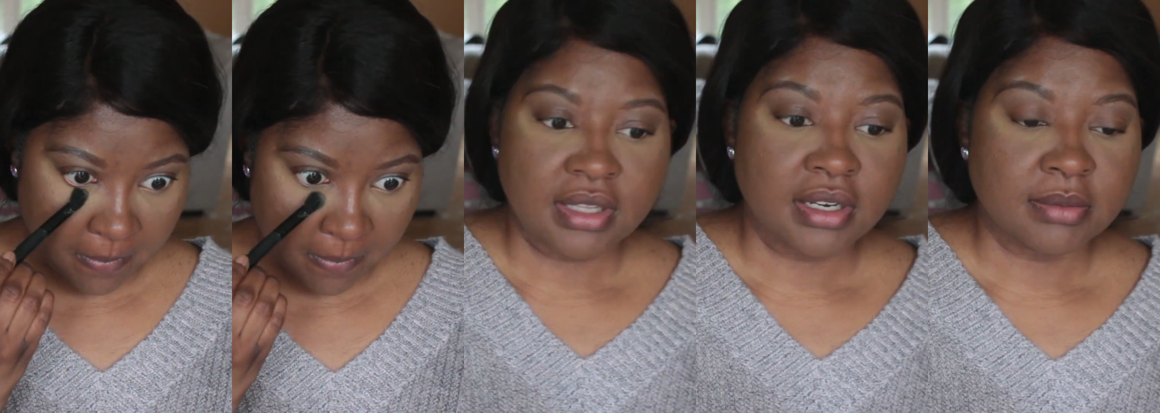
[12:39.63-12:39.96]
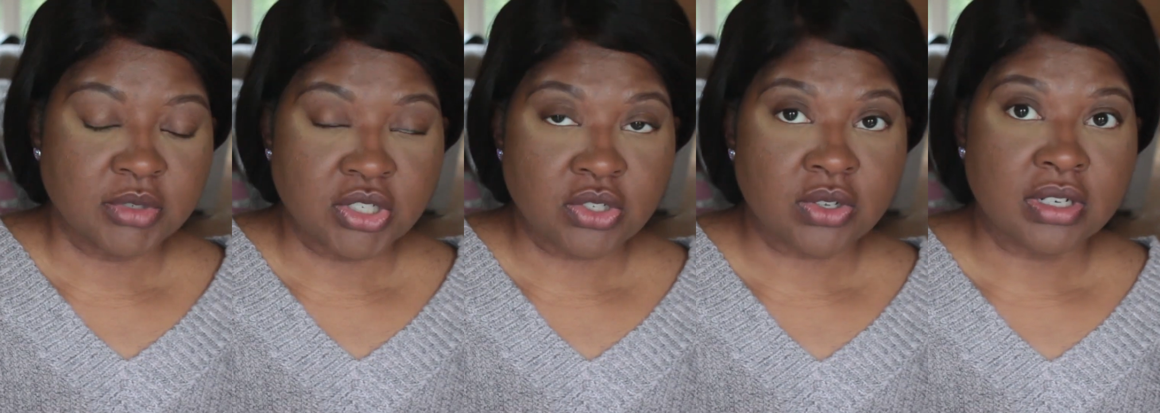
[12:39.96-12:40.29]
Then
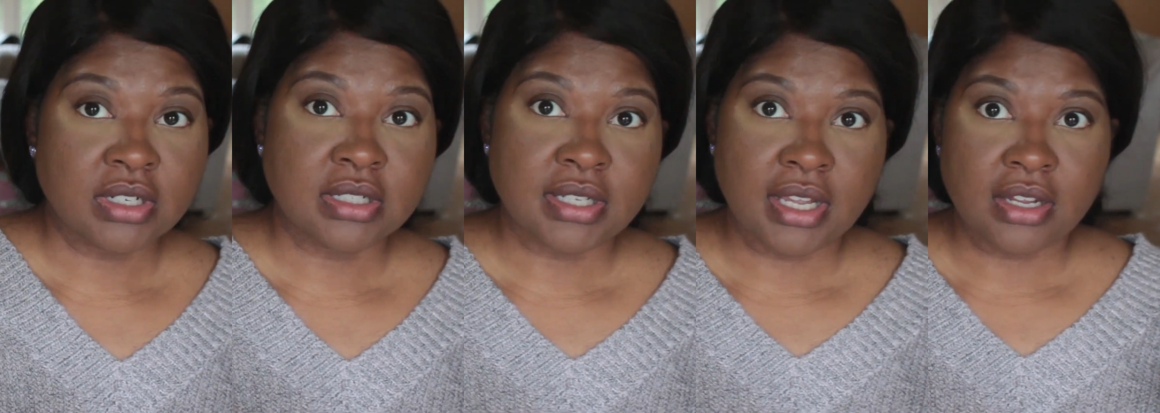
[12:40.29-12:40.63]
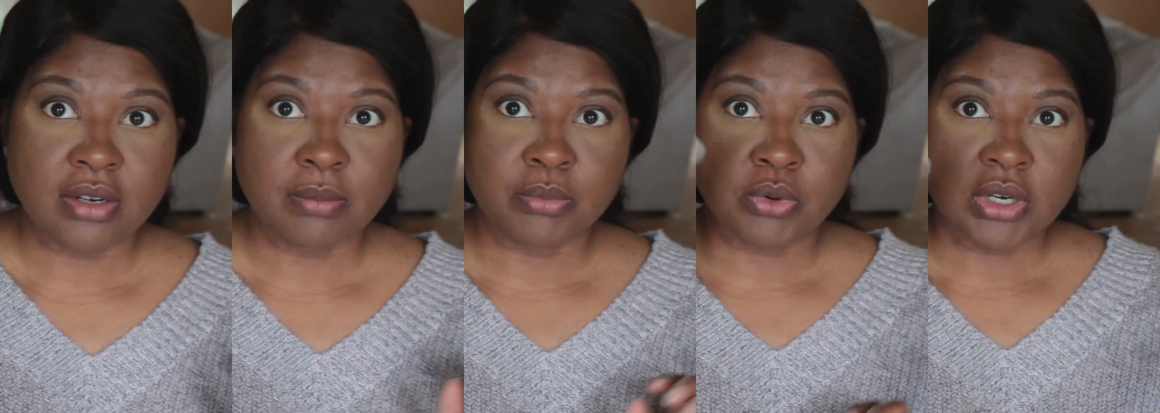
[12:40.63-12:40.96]
I'm just going to
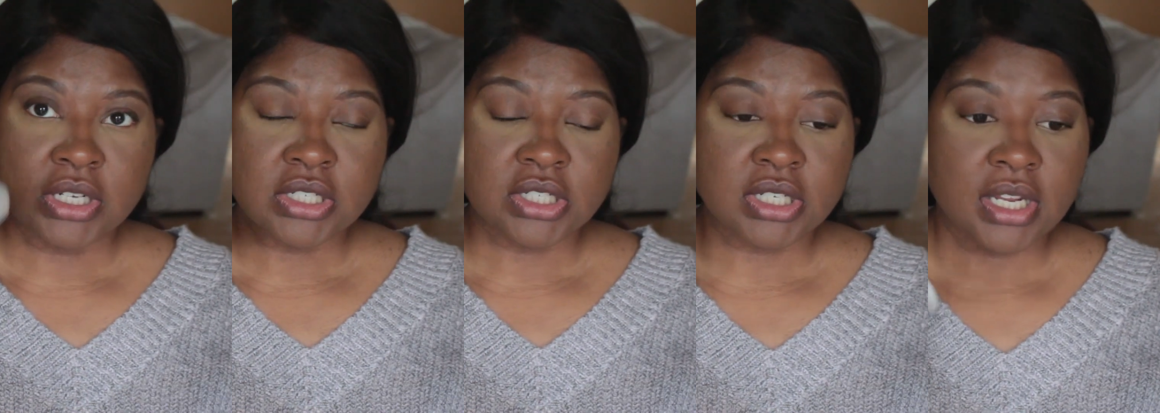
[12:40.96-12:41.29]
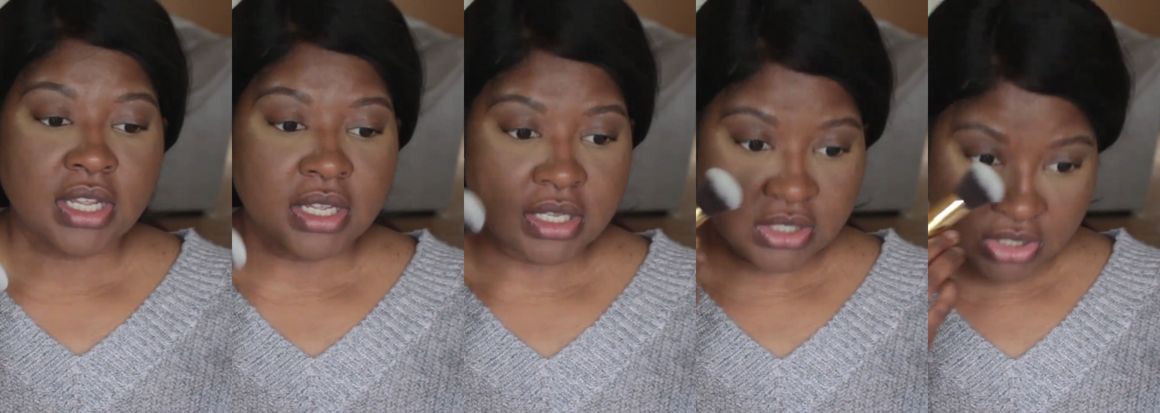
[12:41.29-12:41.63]
take a brush
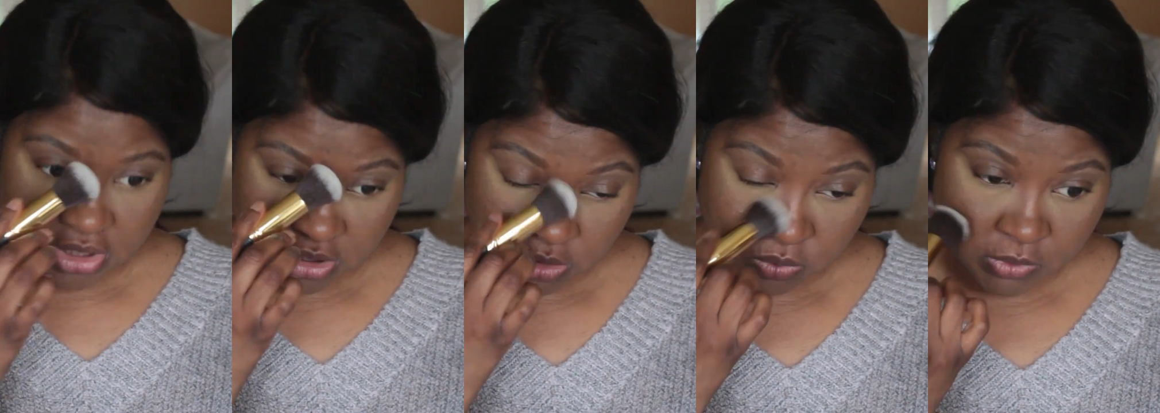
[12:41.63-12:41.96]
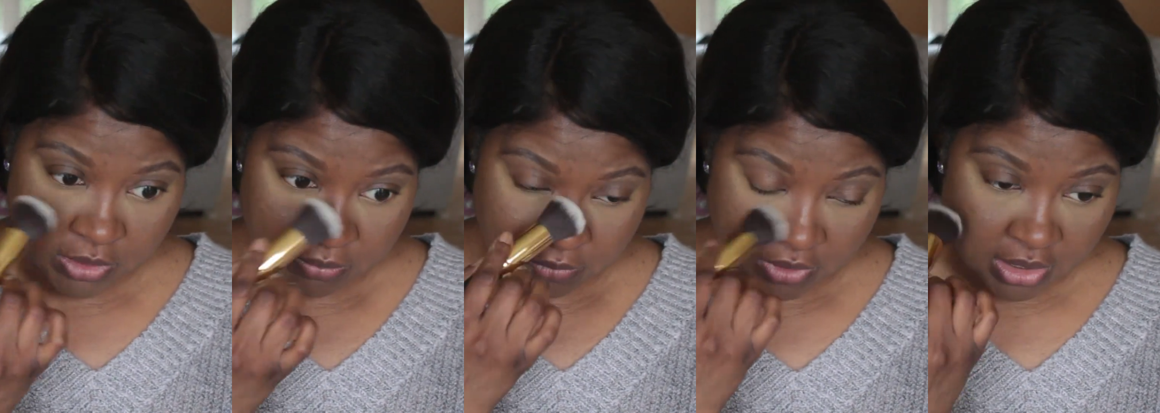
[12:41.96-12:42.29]
and just
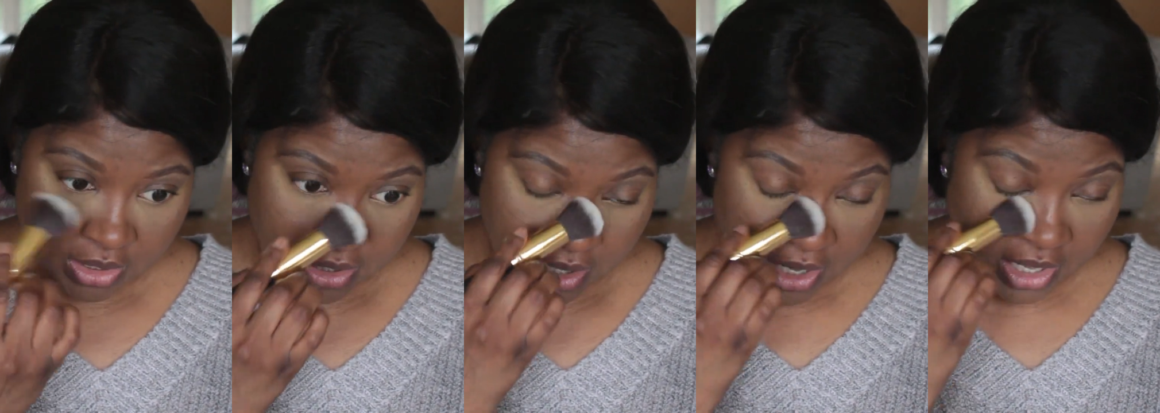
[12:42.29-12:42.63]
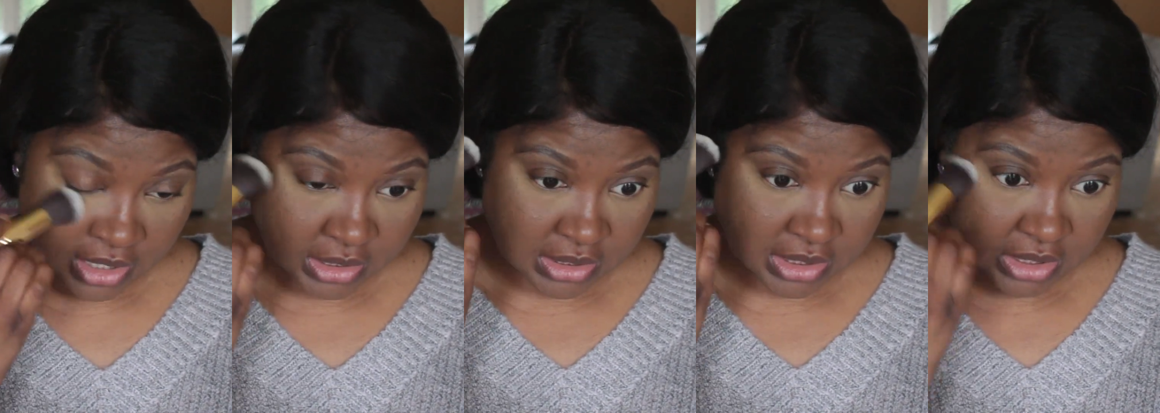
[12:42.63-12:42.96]
sweep that
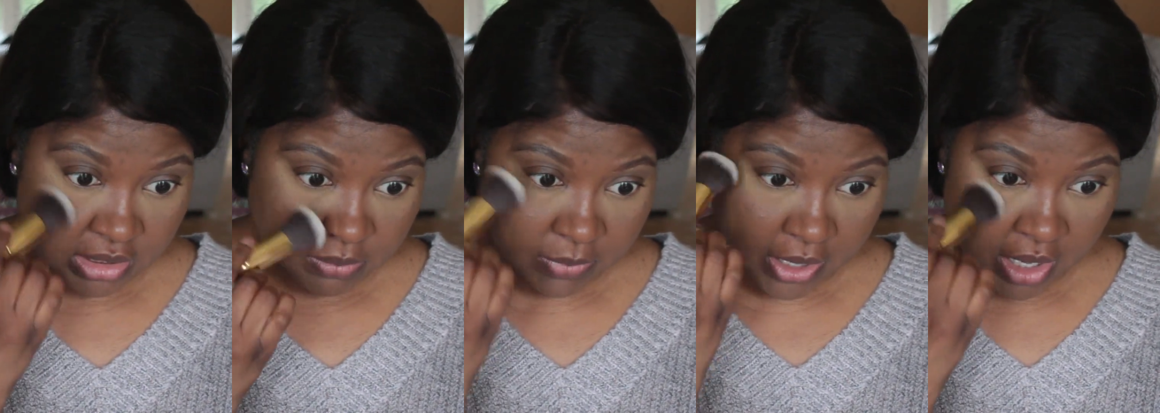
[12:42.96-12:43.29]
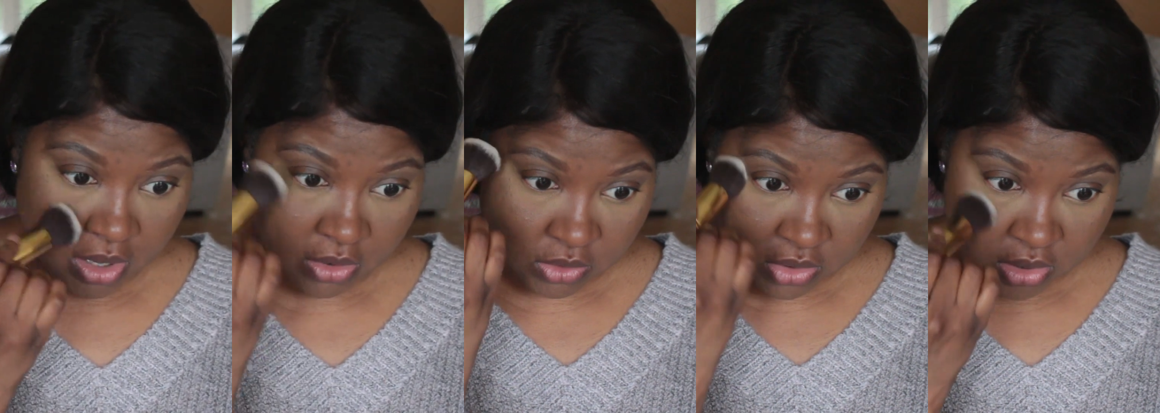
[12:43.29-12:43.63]
excess
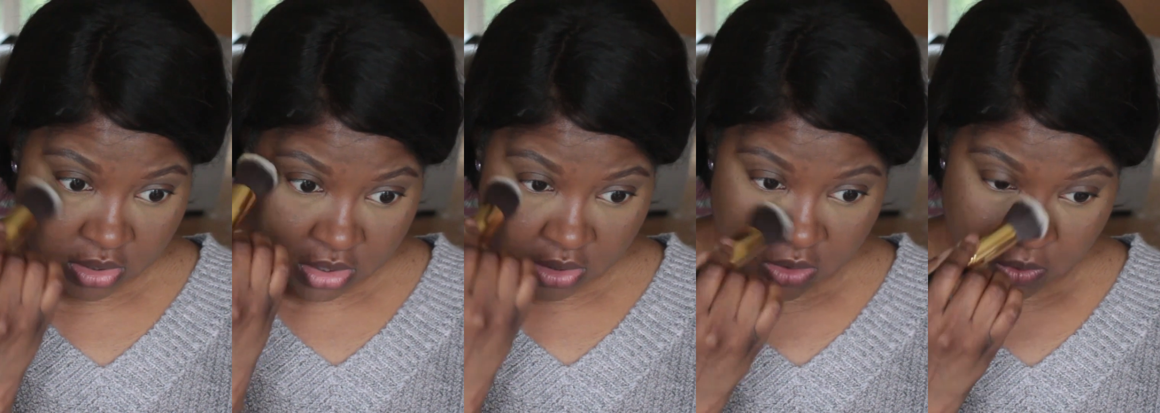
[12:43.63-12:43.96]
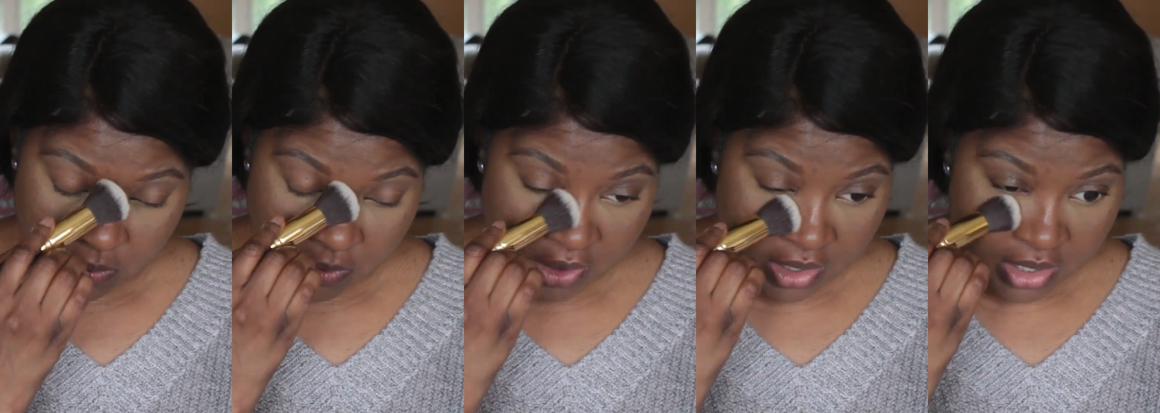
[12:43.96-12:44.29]
powder
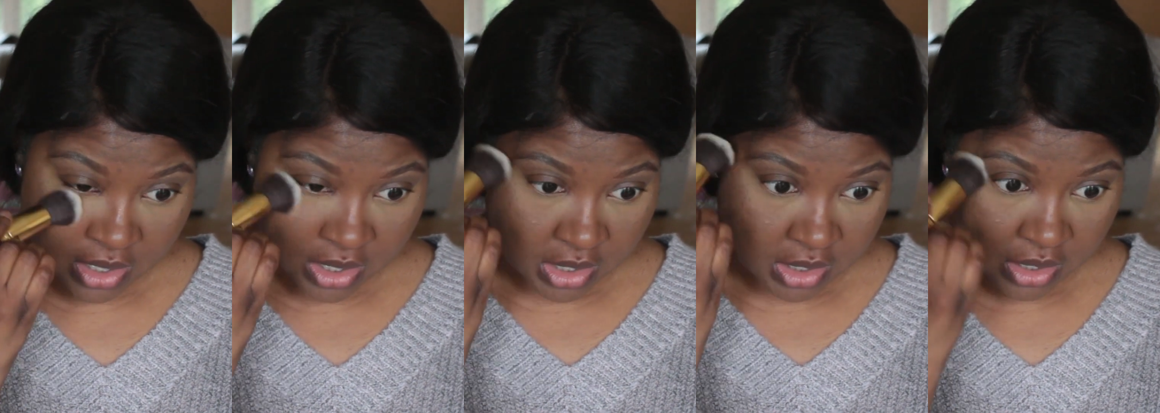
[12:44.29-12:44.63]
away.